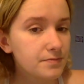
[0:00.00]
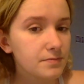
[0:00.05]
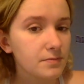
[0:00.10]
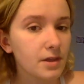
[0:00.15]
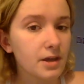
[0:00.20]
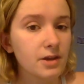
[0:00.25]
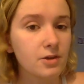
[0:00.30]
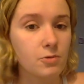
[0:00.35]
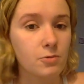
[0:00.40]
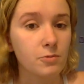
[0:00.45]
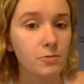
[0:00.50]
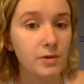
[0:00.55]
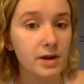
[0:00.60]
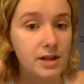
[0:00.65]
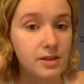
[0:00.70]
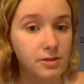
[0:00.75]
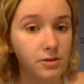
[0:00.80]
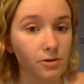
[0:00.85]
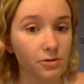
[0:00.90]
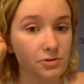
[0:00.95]
like
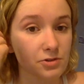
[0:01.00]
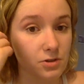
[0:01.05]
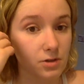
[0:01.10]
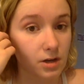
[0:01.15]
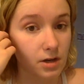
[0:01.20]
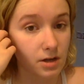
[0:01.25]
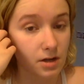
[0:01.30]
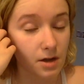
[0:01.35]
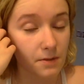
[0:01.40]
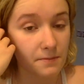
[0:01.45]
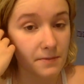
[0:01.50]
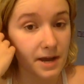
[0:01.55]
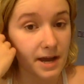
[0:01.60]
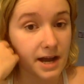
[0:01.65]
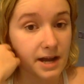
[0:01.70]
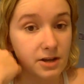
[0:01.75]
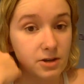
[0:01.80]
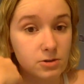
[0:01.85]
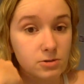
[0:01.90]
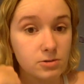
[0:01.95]
when those are going to come
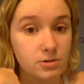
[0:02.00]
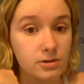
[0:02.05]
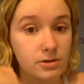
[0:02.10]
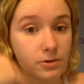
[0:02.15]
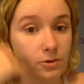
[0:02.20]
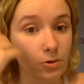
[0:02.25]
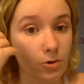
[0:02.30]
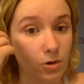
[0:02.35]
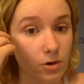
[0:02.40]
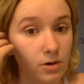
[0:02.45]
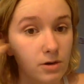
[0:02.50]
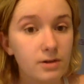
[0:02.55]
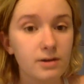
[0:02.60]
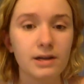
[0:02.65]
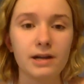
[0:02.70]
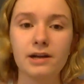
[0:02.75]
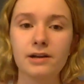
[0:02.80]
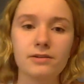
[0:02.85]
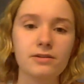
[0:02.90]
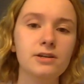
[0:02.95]
back,
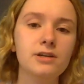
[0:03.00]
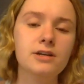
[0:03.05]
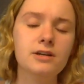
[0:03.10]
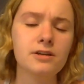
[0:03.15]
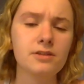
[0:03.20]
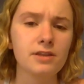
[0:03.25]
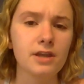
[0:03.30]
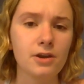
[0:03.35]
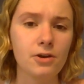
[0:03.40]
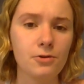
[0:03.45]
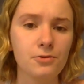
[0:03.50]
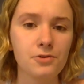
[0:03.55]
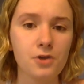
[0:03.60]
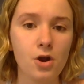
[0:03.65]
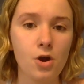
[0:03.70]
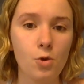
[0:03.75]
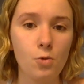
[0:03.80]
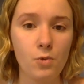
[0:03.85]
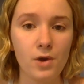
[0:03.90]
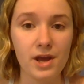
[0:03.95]
or they don't
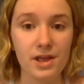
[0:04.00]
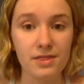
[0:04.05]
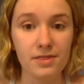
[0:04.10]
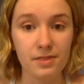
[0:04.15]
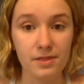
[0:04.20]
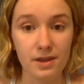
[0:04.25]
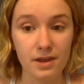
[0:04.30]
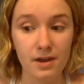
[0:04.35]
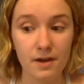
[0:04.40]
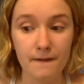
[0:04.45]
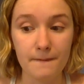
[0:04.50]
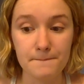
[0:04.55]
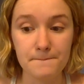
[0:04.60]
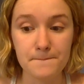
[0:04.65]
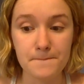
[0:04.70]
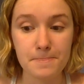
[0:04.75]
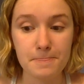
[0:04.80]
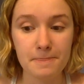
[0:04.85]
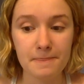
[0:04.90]
know when the um,